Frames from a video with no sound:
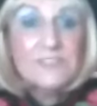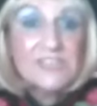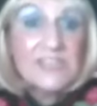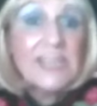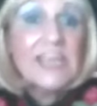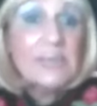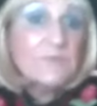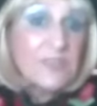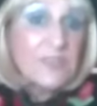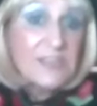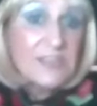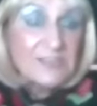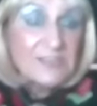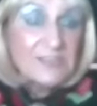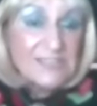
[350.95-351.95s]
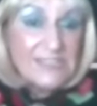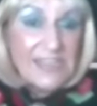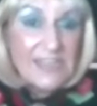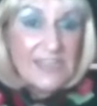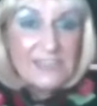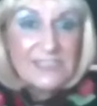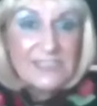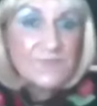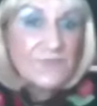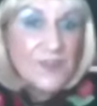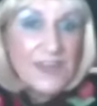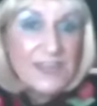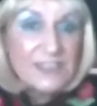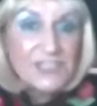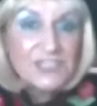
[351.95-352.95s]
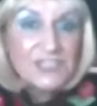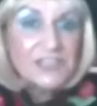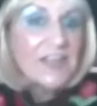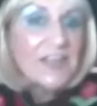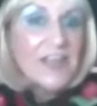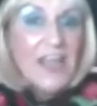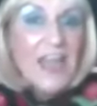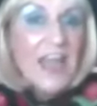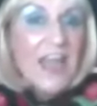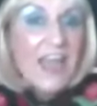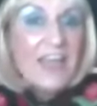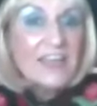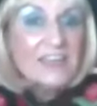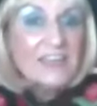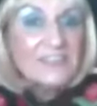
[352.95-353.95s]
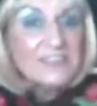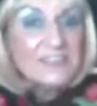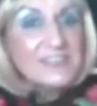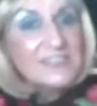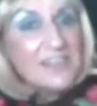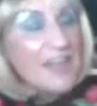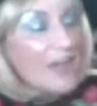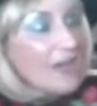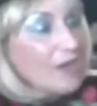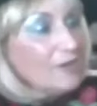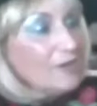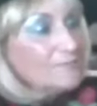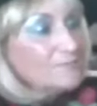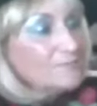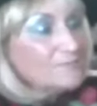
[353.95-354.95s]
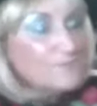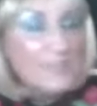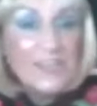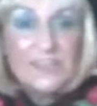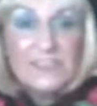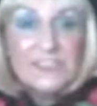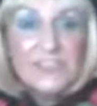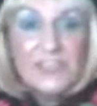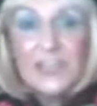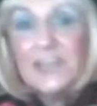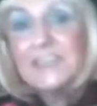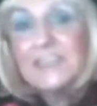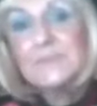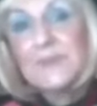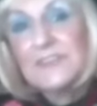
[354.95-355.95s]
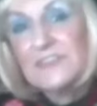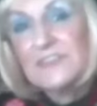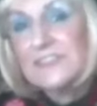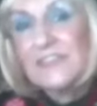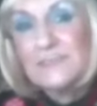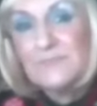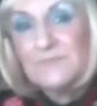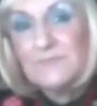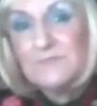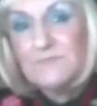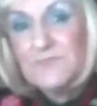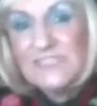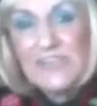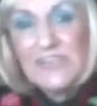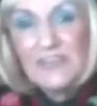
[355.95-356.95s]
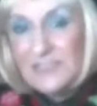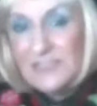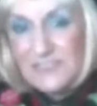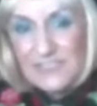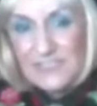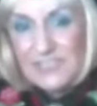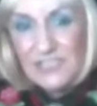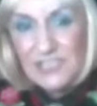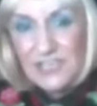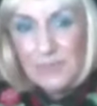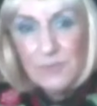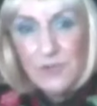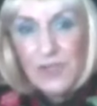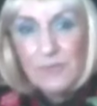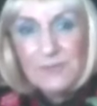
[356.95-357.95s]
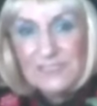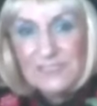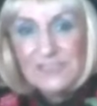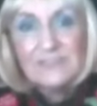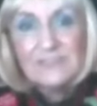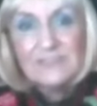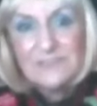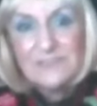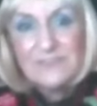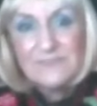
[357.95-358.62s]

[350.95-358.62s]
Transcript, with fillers: to keep the sets fresh, and um, yeah, so you don't expect the same set list each time you come and see us.